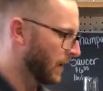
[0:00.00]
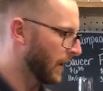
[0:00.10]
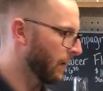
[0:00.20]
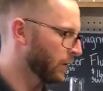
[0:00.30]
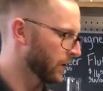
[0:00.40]

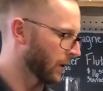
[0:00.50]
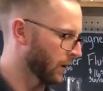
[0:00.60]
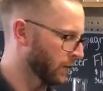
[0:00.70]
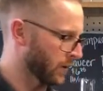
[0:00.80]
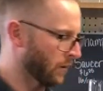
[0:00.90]
Today we're just
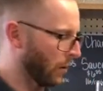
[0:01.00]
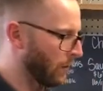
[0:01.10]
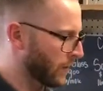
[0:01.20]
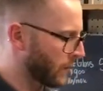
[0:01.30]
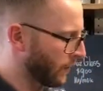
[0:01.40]
going to do snow
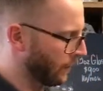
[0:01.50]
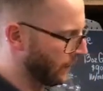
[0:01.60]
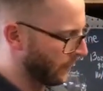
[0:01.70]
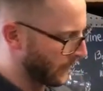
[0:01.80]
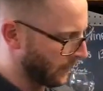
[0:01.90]
cone
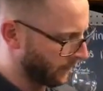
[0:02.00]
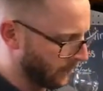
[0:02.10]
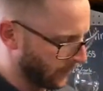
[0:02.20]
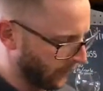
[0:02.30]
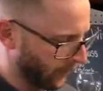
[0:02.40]
syrup. This stuff's
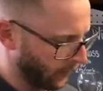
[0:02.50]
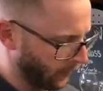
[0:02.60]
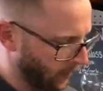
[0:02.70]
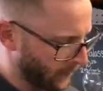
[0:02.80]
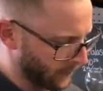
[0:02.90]
much
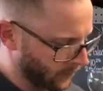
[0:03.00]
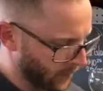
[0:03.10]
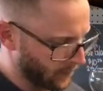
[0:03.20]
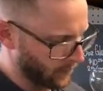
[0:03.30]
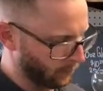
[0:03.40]
thicker
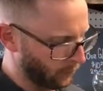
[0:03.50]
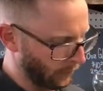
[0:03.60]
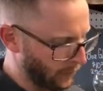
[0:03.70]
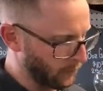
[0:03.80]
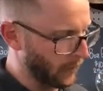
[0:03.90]
concentrate, so we're
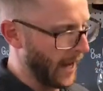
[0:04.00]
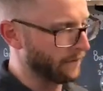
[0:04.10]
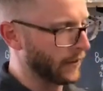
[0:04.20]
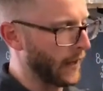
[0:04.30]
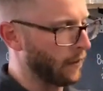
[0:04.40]
only going to do
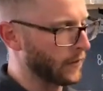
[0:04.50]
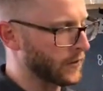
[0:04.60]
1/2 gallon of